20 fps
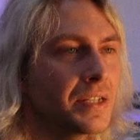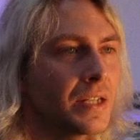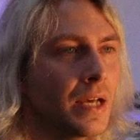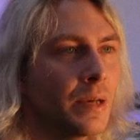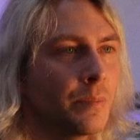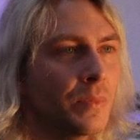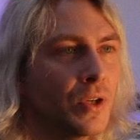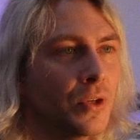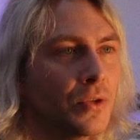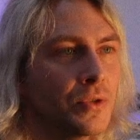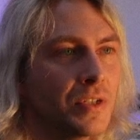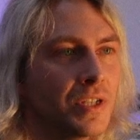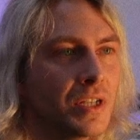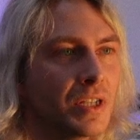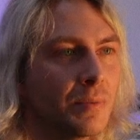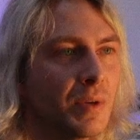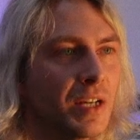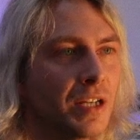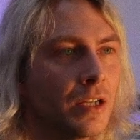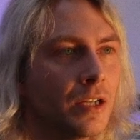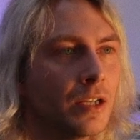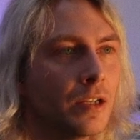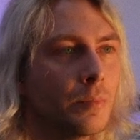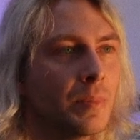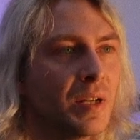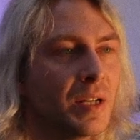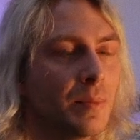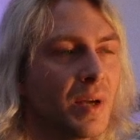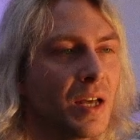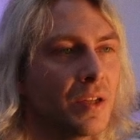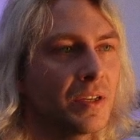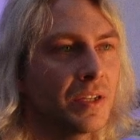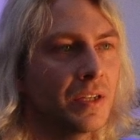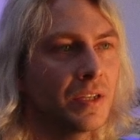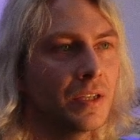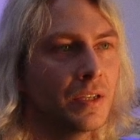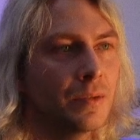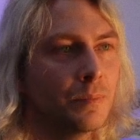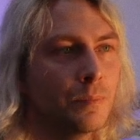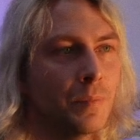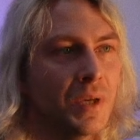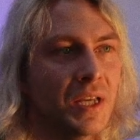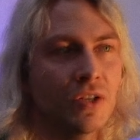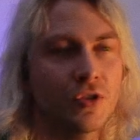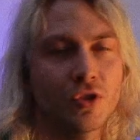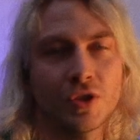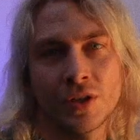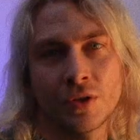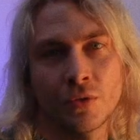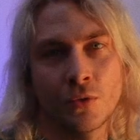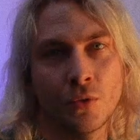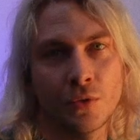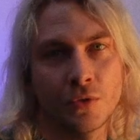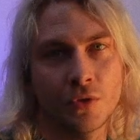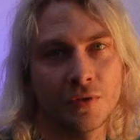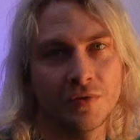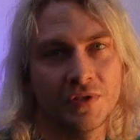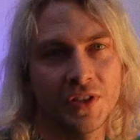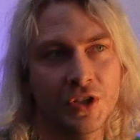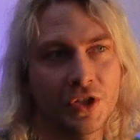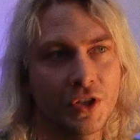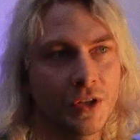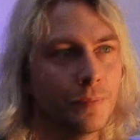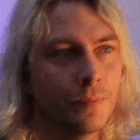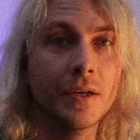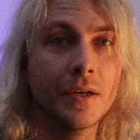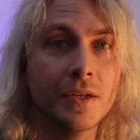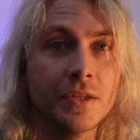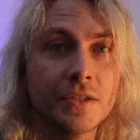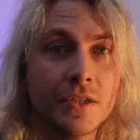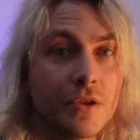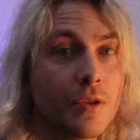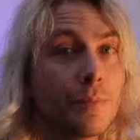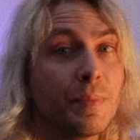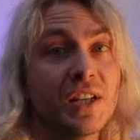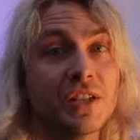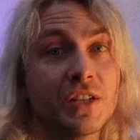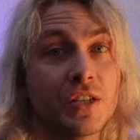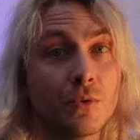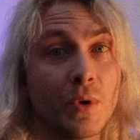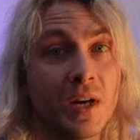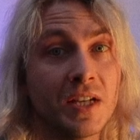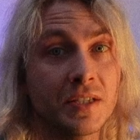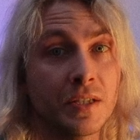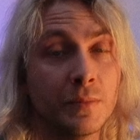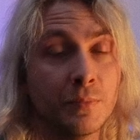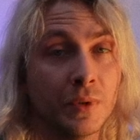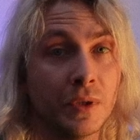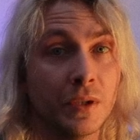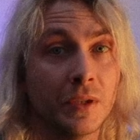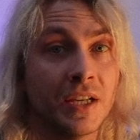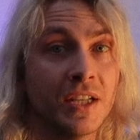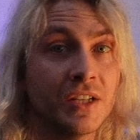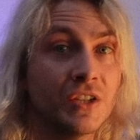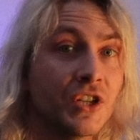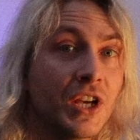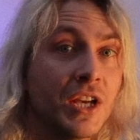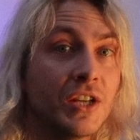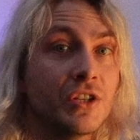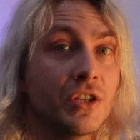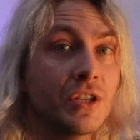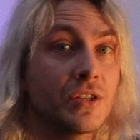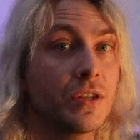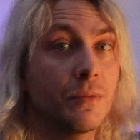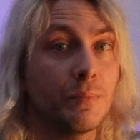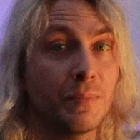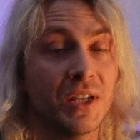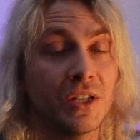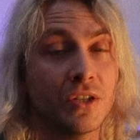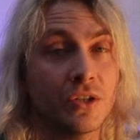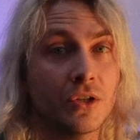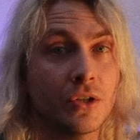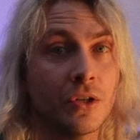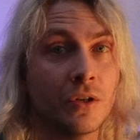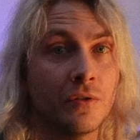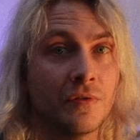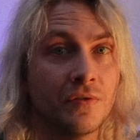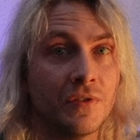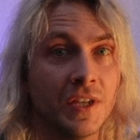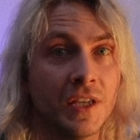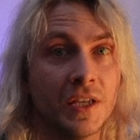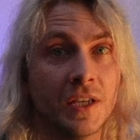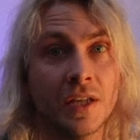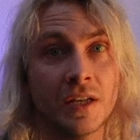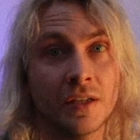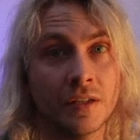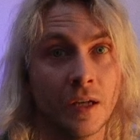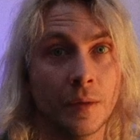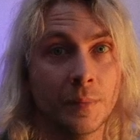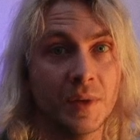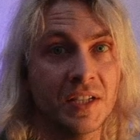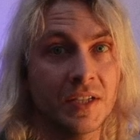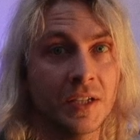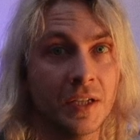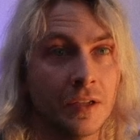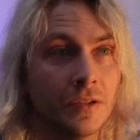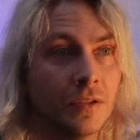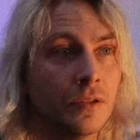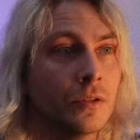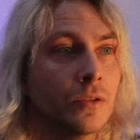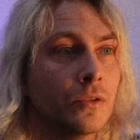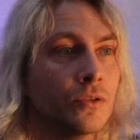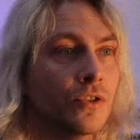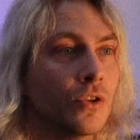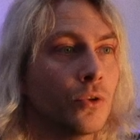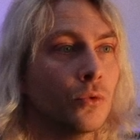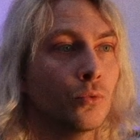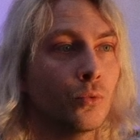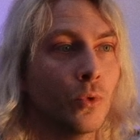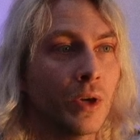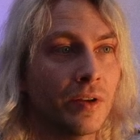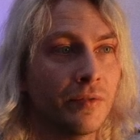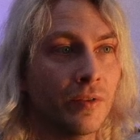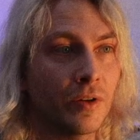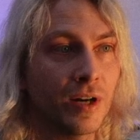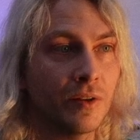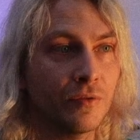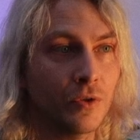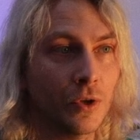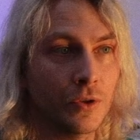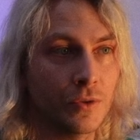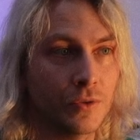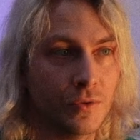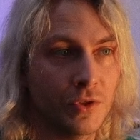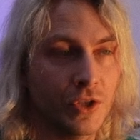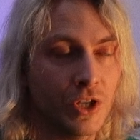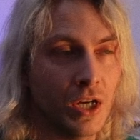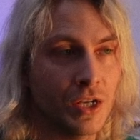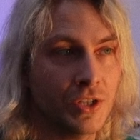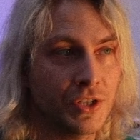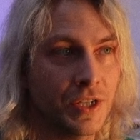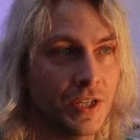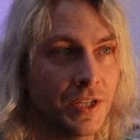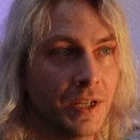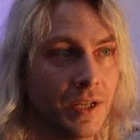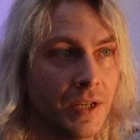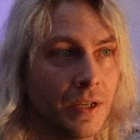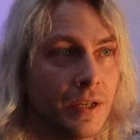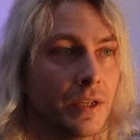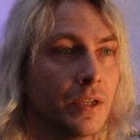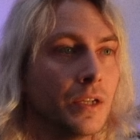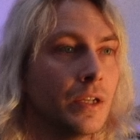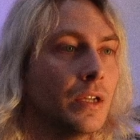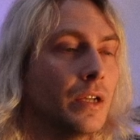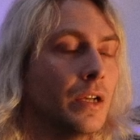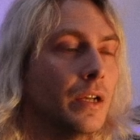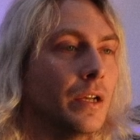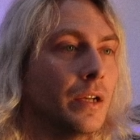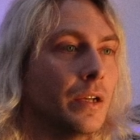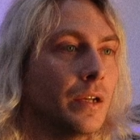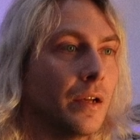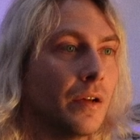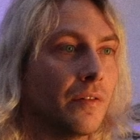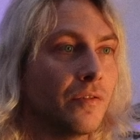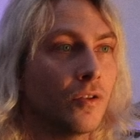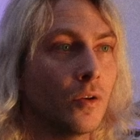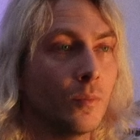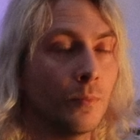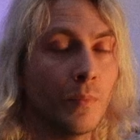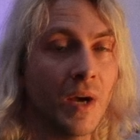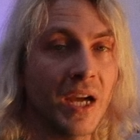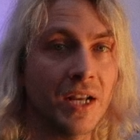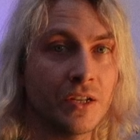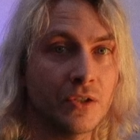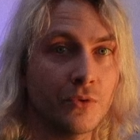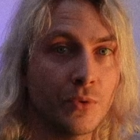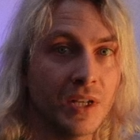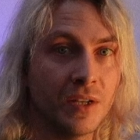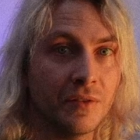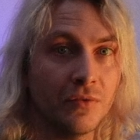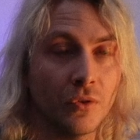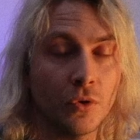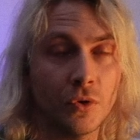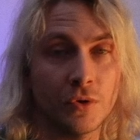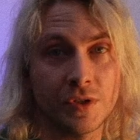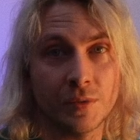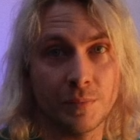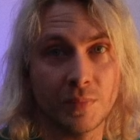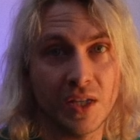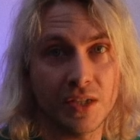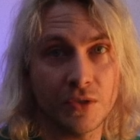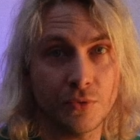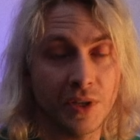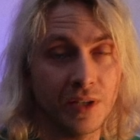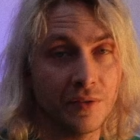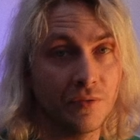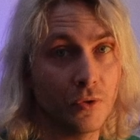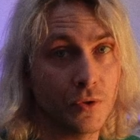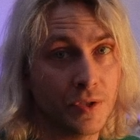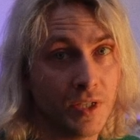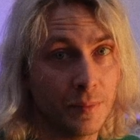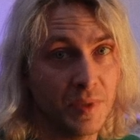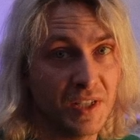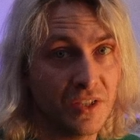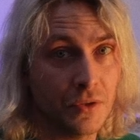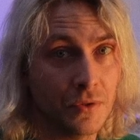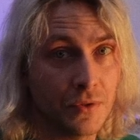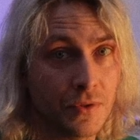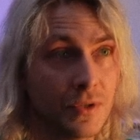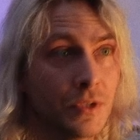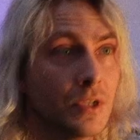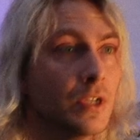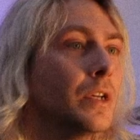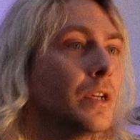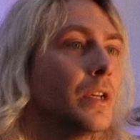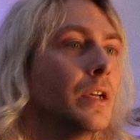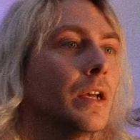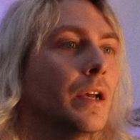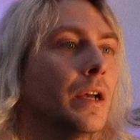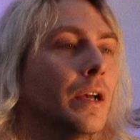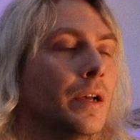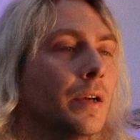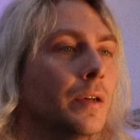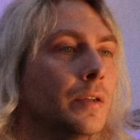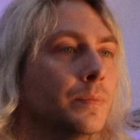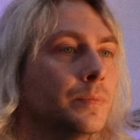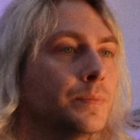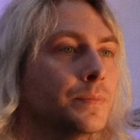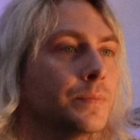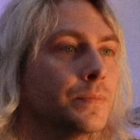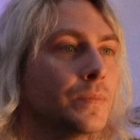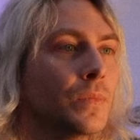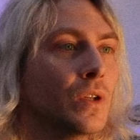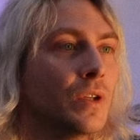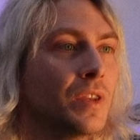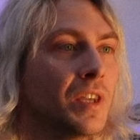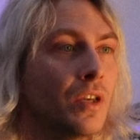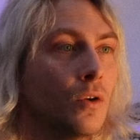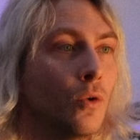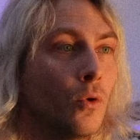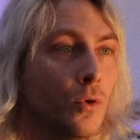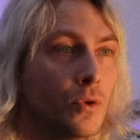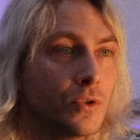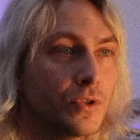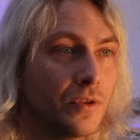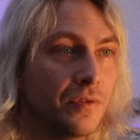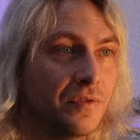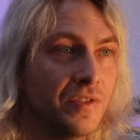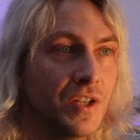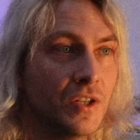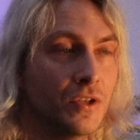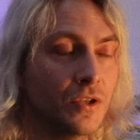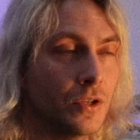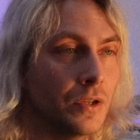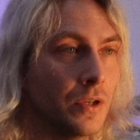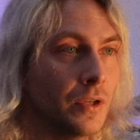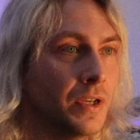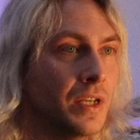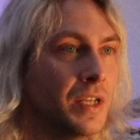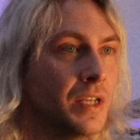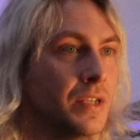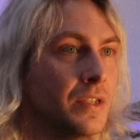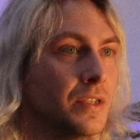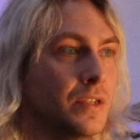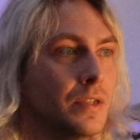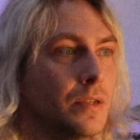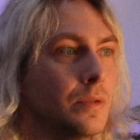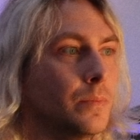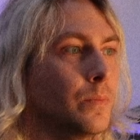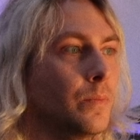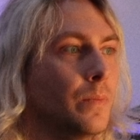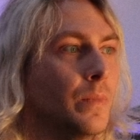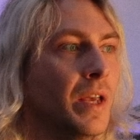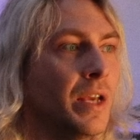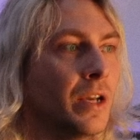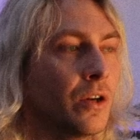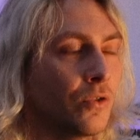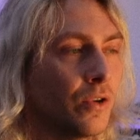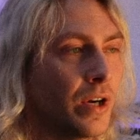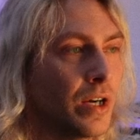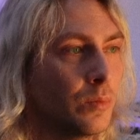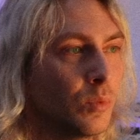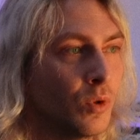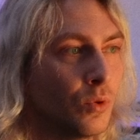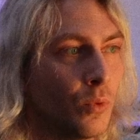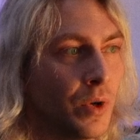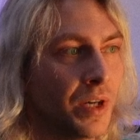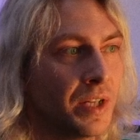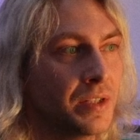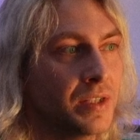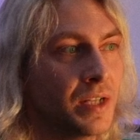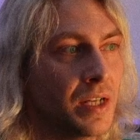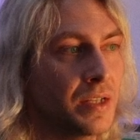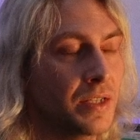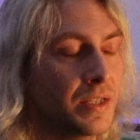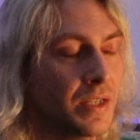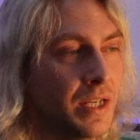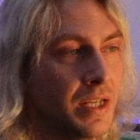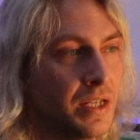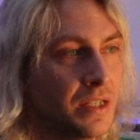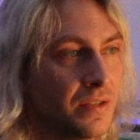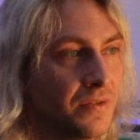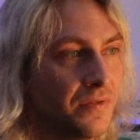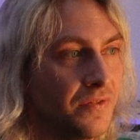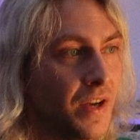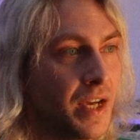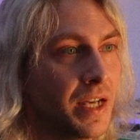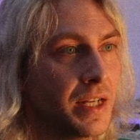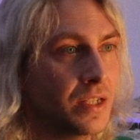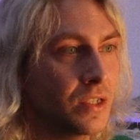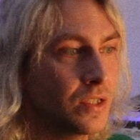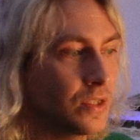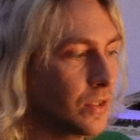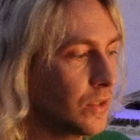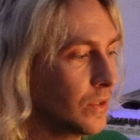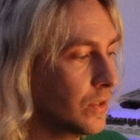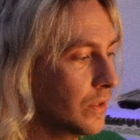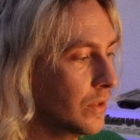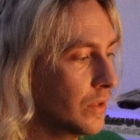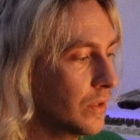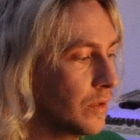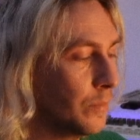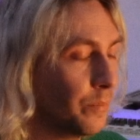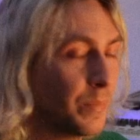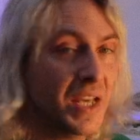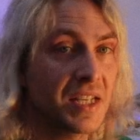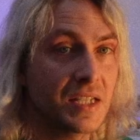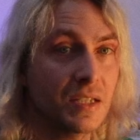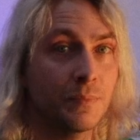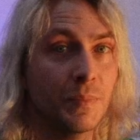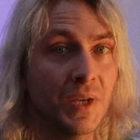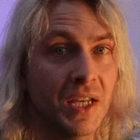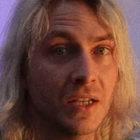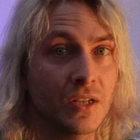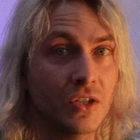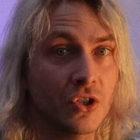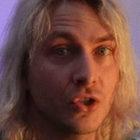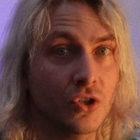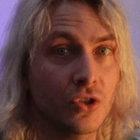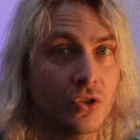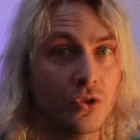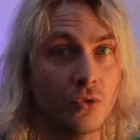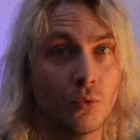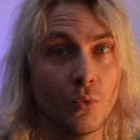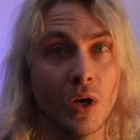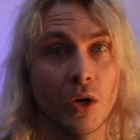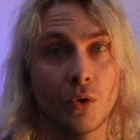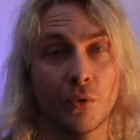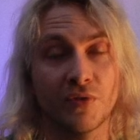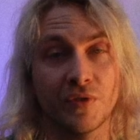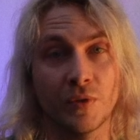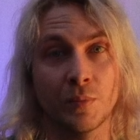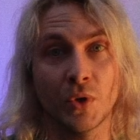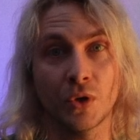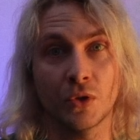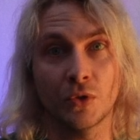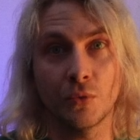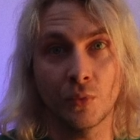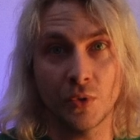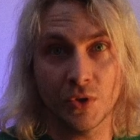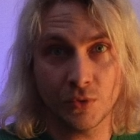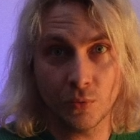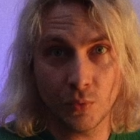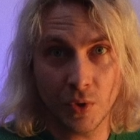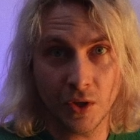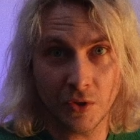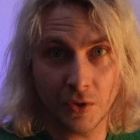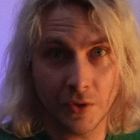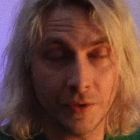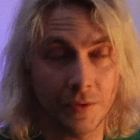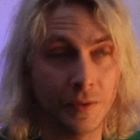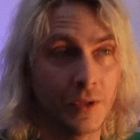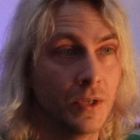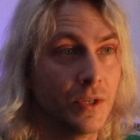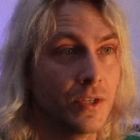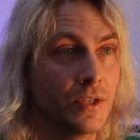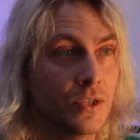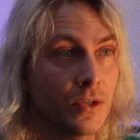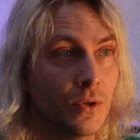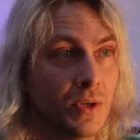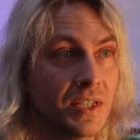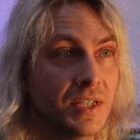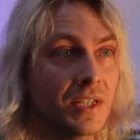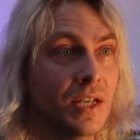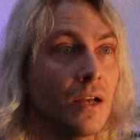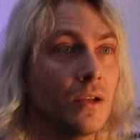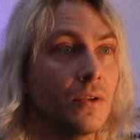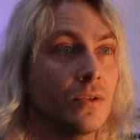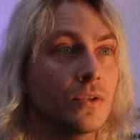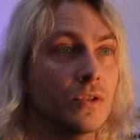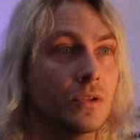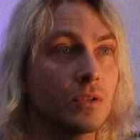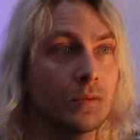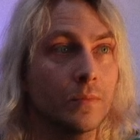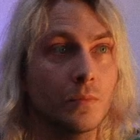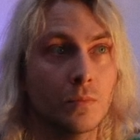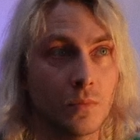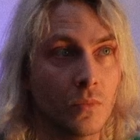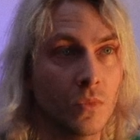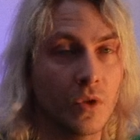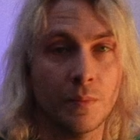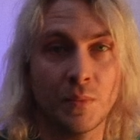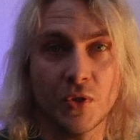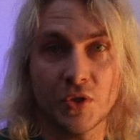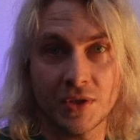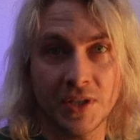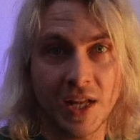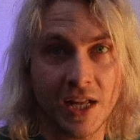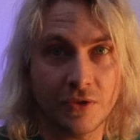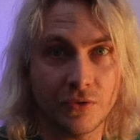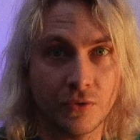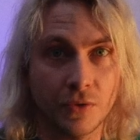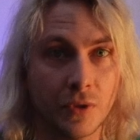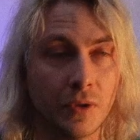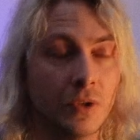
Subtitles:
I'm going to explain a little bit about the pitch and auto feature. So the pitch is quite simple. It changes the pitch of the incoming signal, so whatever I've got charged in here, from -24 to +24 semitones. The auto feature is incredible. What it does is finds the best pitch to work with the model you want to work on, so it sounds the most natural.